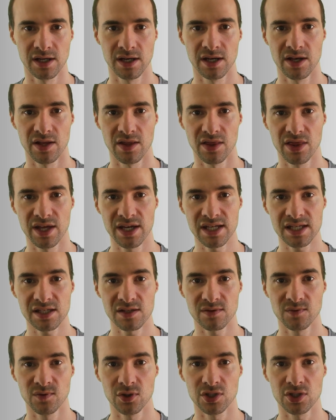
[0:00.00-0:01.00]
This
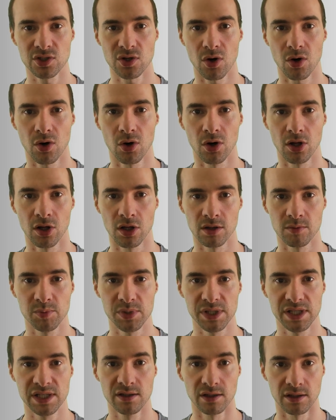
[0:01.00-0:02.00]
would all
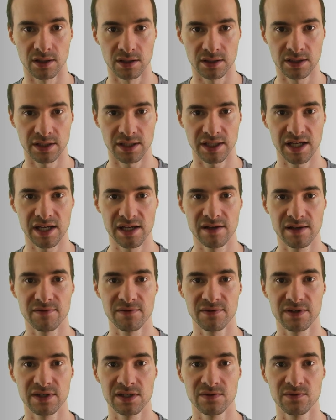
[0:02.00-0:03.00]
be gone if
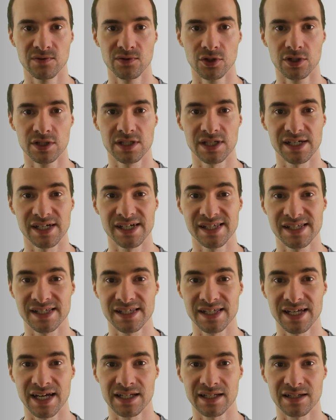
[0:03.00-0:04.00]
he would
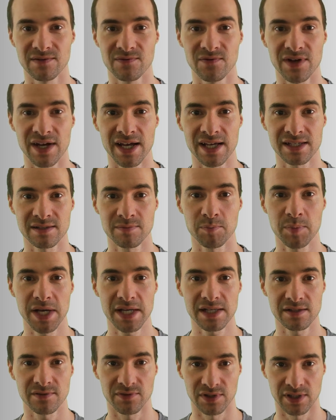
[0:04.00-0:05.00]
instead invest
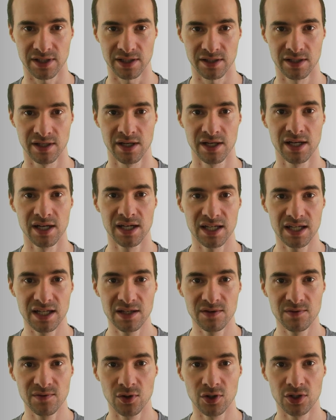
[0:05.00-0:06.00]
passively.
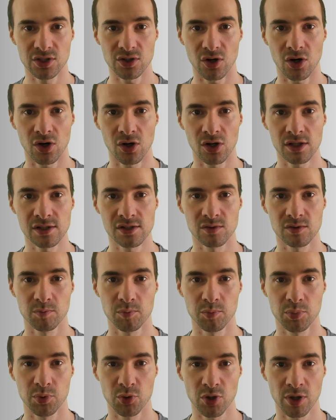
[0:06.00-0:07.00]
He would also
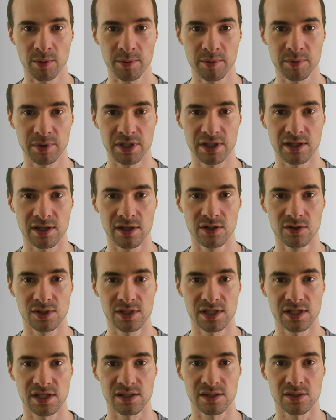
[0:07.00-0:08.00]
probably
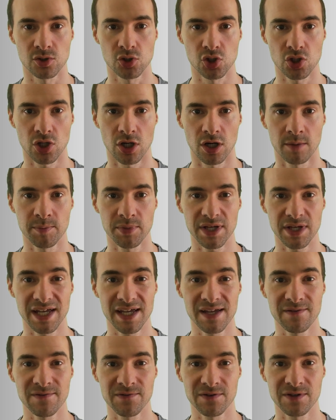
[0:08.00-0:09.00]
lose his job
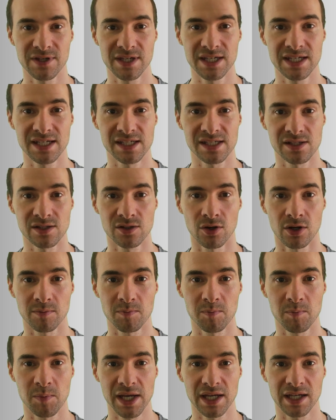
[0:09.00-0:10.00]
if he is not
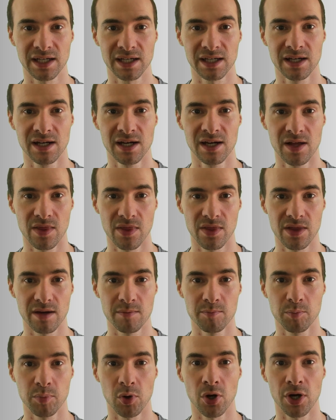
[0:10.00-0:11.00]
making the
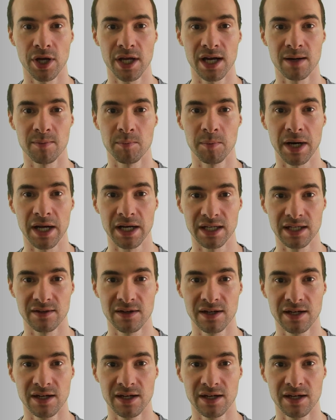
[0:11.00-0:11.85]
employer money